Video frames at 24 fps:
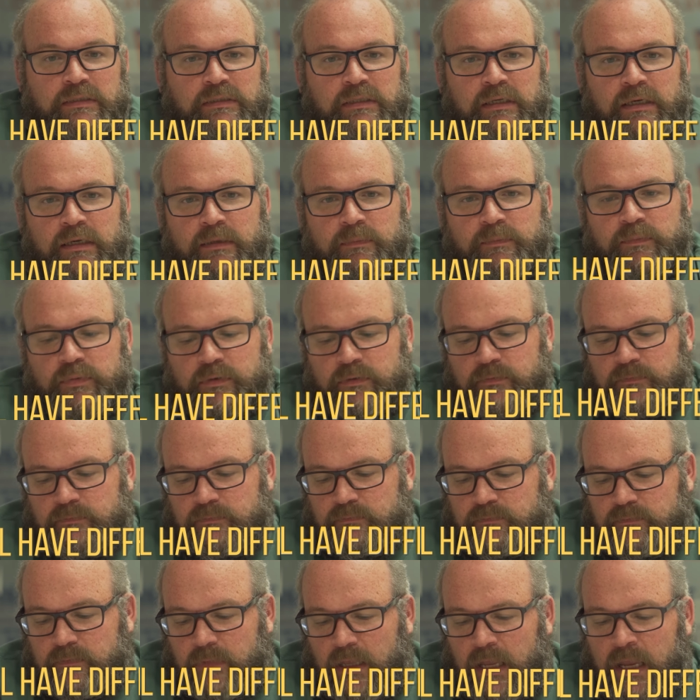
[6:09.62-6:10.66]
this up,
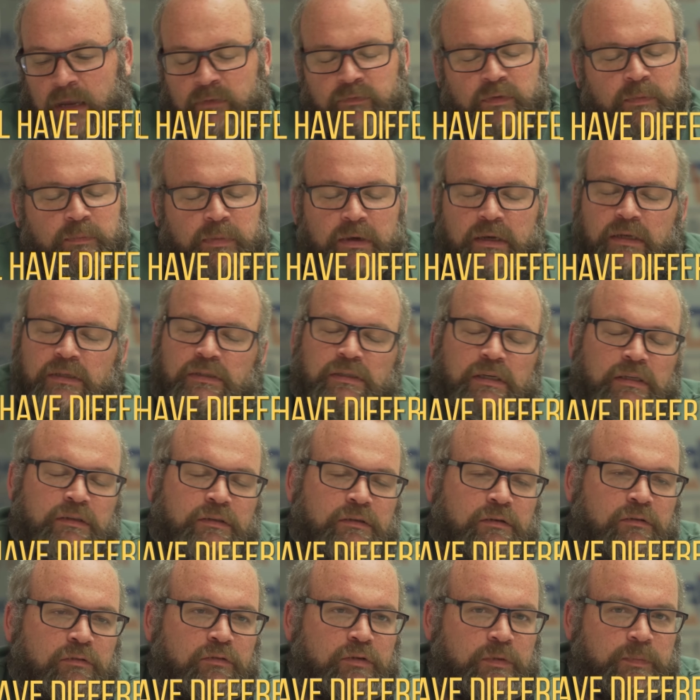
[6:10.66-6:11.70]
everybody's got
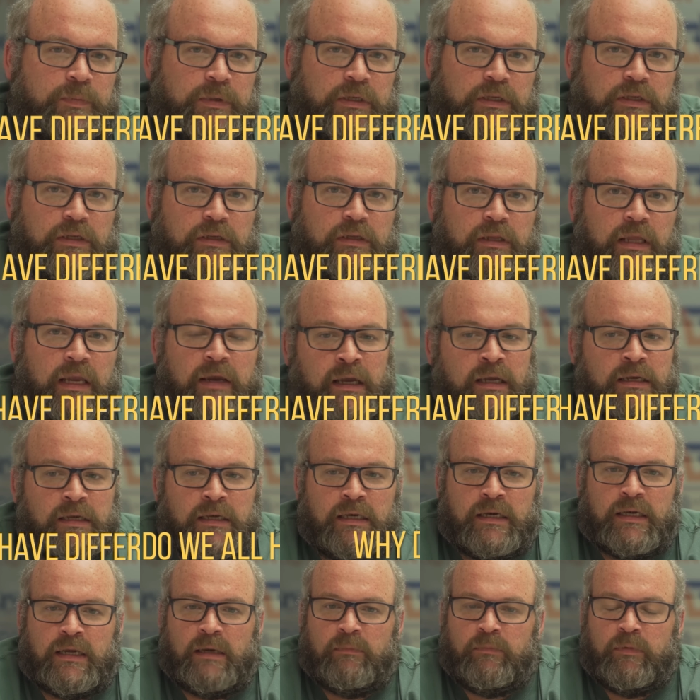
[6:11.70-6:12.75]
their own opinion. I
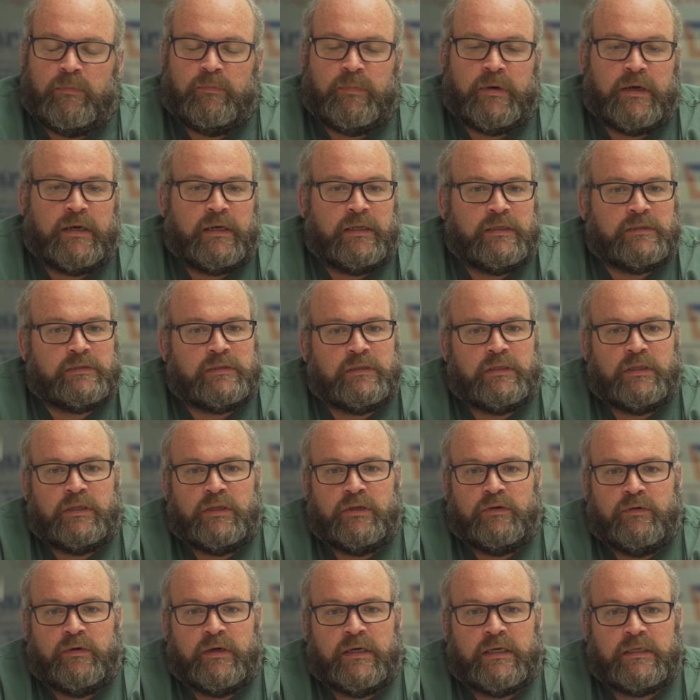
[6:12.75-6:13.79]
got a couple buddies in
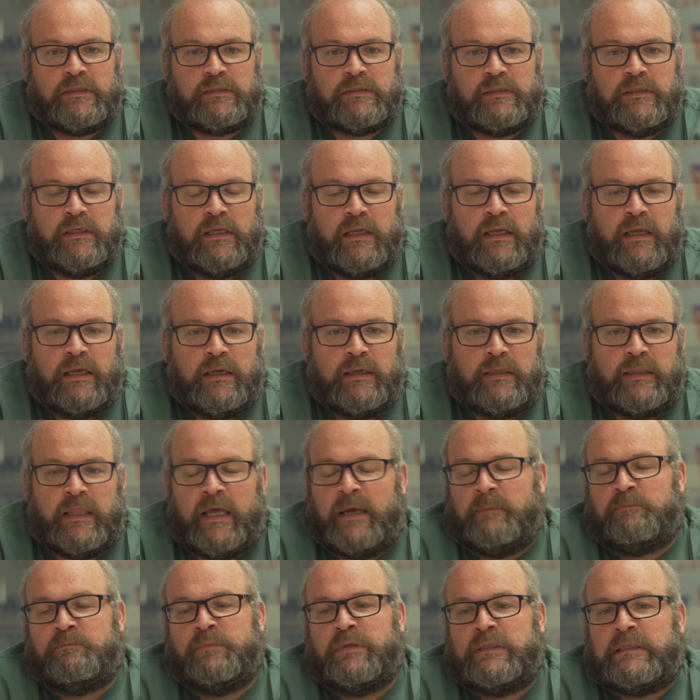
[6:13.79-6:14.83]
the US
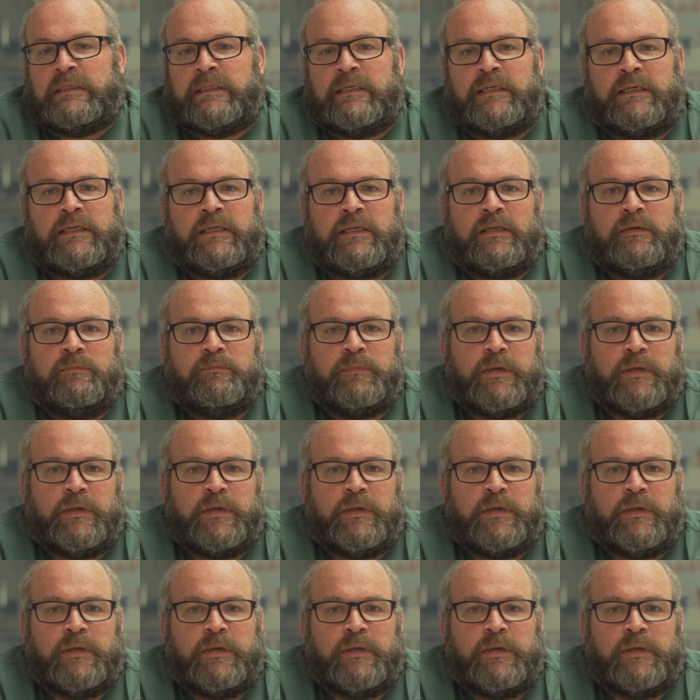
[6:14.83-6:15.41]
that bleed